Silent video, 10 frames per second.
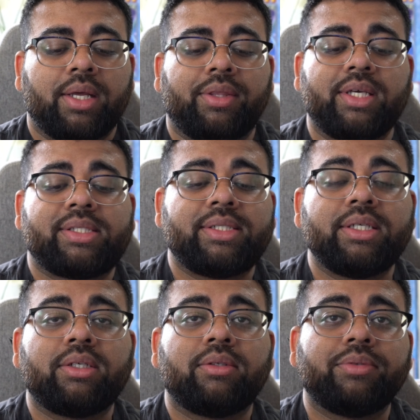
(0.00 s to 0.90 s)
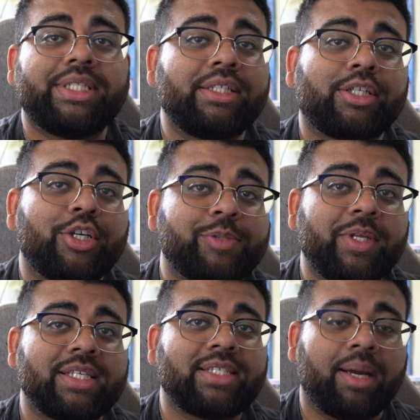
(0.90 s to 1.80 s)
This seal didn't curse me
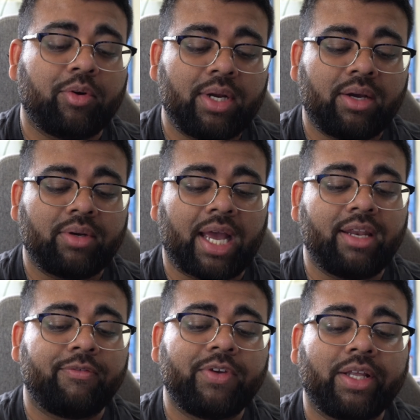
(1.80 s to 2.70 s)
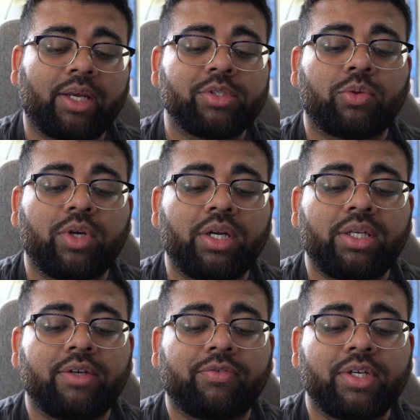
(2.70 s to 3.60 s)
this time around. I didn't feel like it was a rarity
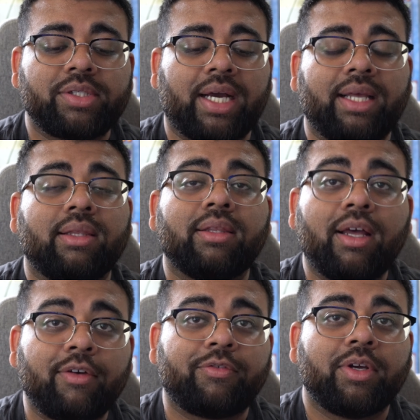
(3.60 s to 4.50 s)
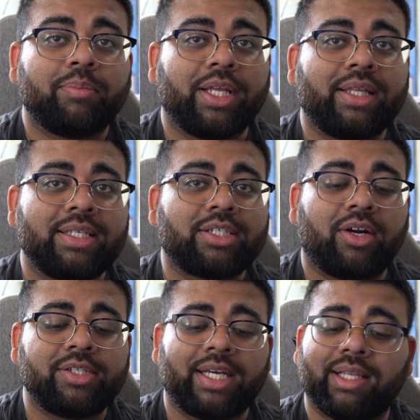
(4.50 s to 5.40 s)
difference. I love playing these
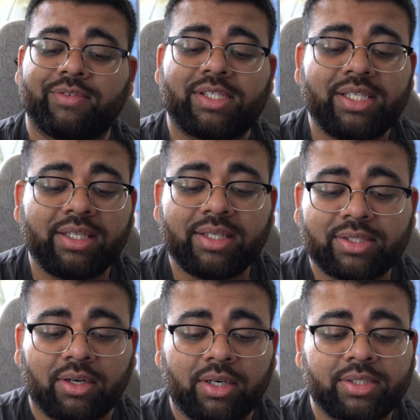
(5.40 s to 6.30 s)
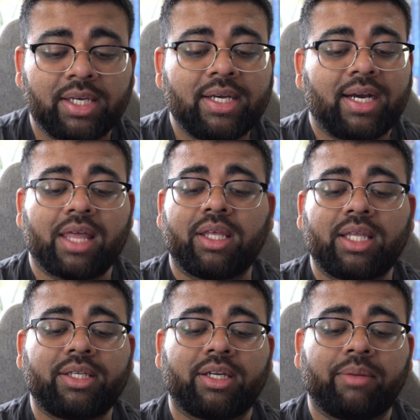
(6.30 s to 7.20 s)
cards. I love seeing these cards. I think they
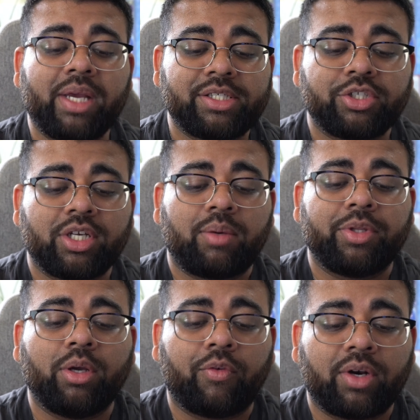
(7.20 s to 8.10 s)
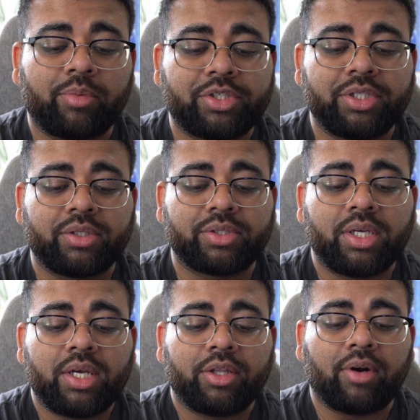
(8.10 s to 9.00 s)
did an amazing job with the overnumber seals.
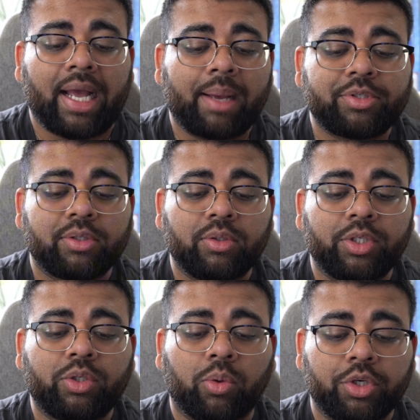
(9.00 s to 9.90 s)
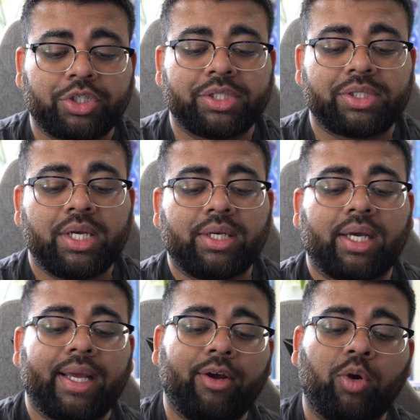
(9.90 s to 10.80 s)
They're absolutely gorgeous,
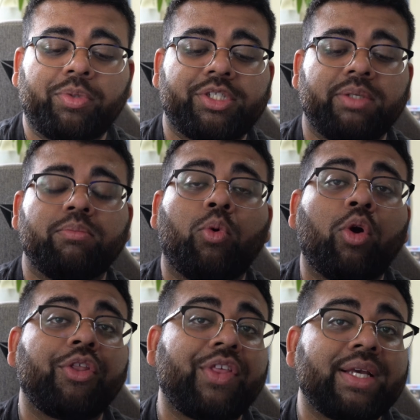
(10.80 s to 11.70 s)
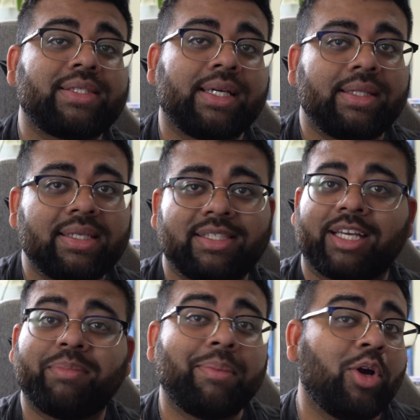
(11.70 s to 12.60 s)
and I hope to see more things like this,
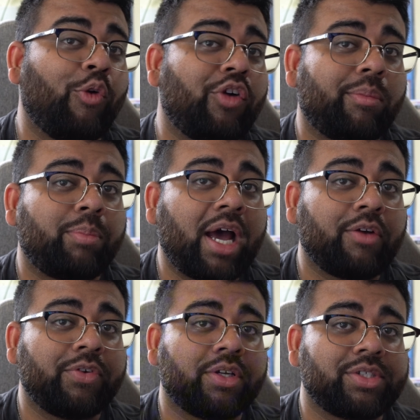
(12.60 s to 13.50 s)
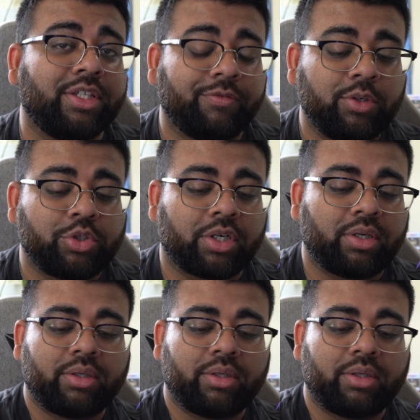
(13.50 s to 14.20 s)
like maybe overnumber battlefields in the future.